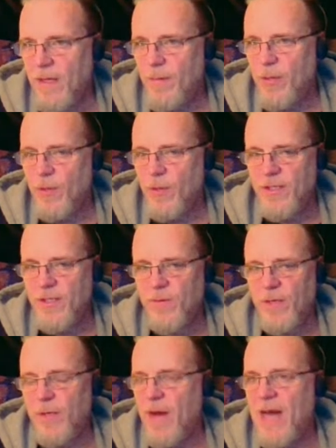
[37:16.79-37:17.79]
Broken is
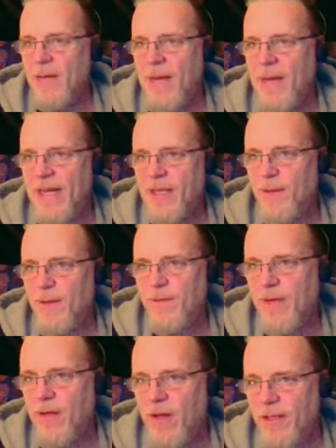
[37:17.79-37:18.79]
where you automatically
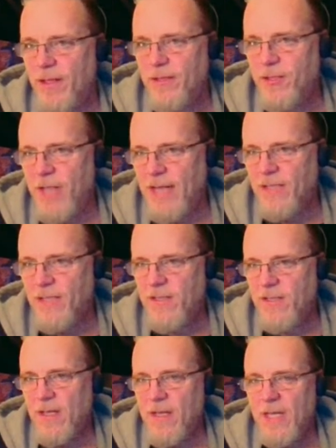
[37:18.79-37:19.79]
fail all your
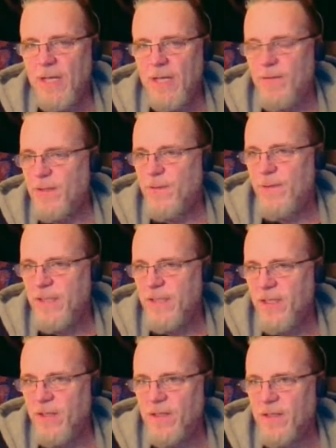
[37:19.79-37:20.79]
checks. If it's
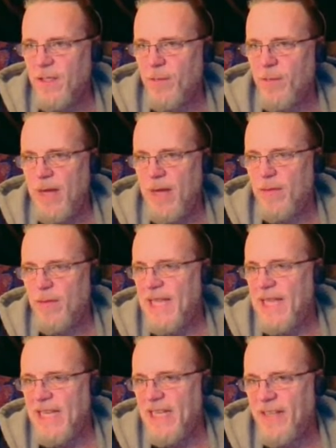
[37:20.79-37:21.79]
physical, you're probably
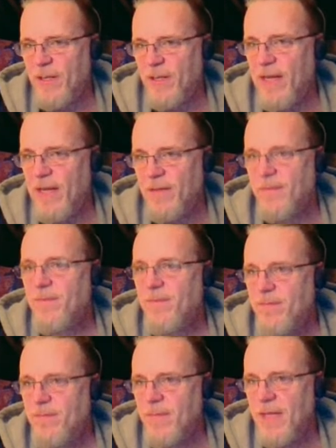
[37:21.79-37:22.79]
laying on the ground
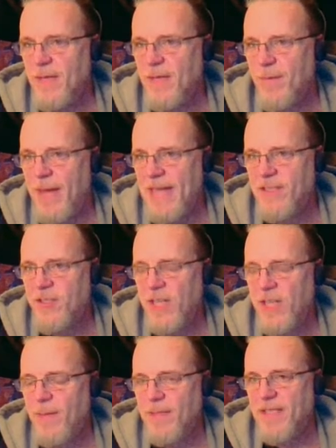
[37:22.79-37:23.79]
in bad
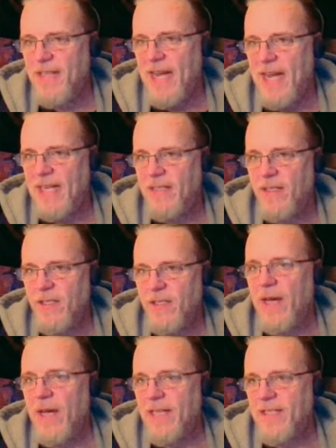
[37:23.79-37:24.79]
shape and dying. You
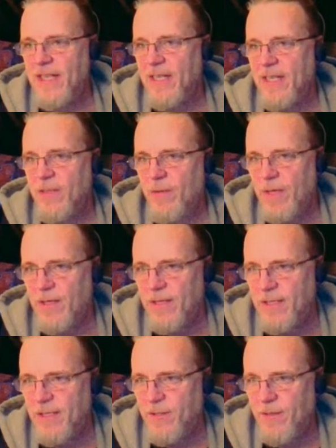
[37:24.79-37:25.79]
got to take a critical
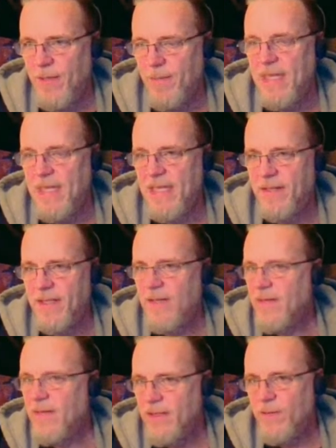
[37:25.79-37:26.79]
injury immediately.
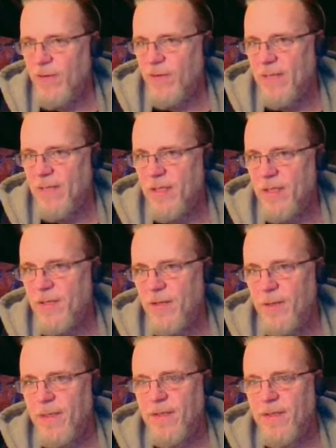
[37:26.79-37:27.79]
It's randomly
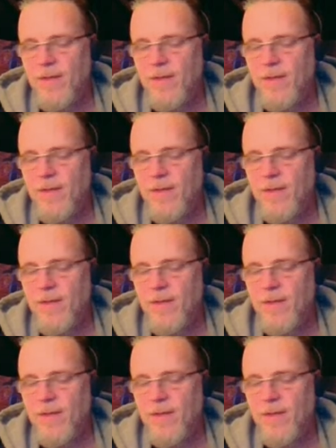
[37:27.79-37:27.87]
determined.